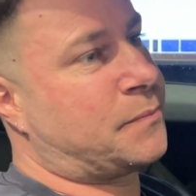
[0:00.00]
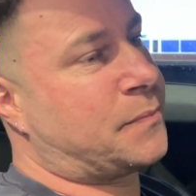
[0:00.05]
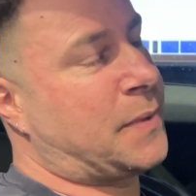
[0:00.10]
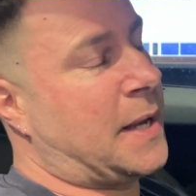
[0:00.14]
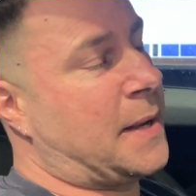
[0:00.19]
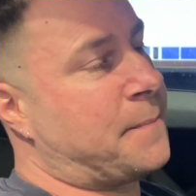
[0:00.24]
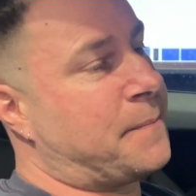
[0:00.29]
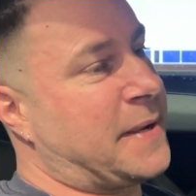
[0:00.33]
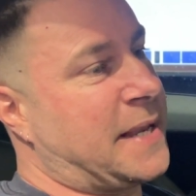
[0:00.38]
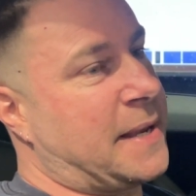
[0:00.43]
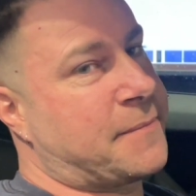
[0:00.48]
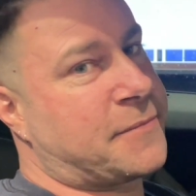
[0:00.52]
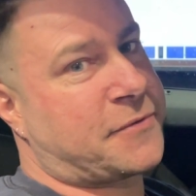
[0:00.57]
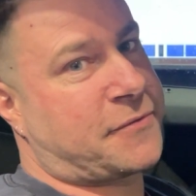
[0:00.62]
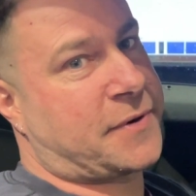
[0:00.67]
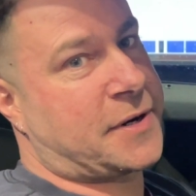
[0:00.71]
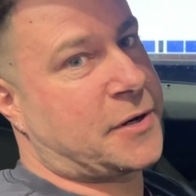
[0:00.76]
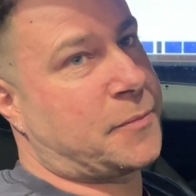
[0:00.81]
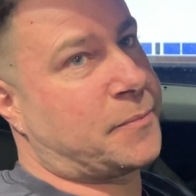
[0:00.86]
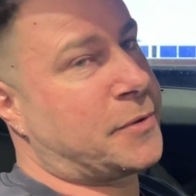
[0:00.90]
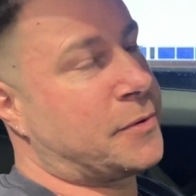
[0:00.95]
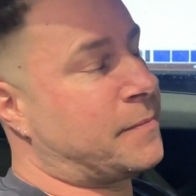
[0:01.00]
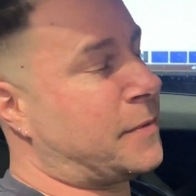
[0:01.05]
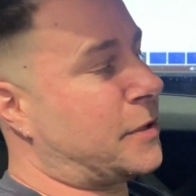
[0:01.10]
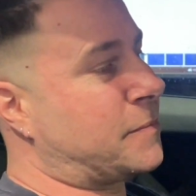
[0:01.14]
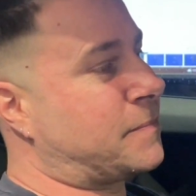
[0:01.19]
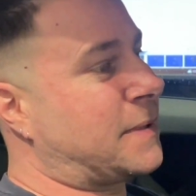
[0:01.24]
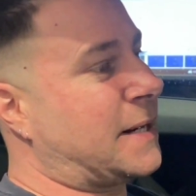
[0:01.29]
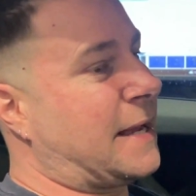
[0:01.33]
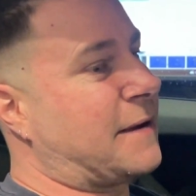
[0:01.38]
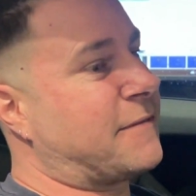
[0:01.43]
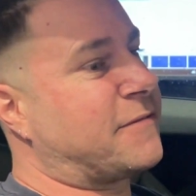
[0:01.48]
BM3 or boot
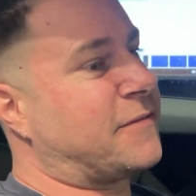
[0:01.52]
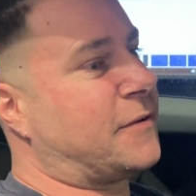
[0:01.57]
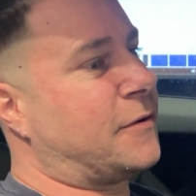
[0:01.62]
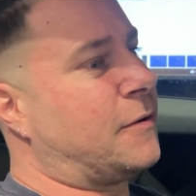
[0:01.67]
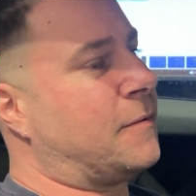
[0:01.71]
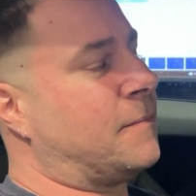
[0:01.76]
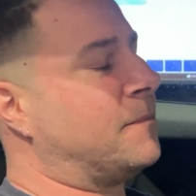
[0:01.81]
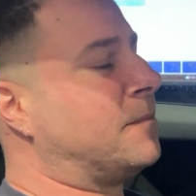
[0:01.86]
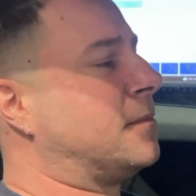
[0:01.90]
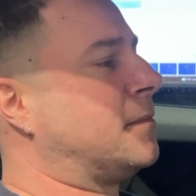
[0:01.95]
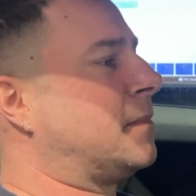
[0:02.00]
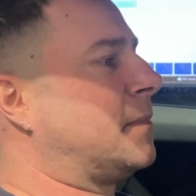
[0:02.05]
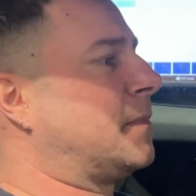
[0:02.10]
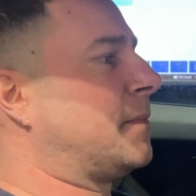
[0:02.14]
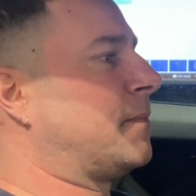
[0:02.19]
mode platform.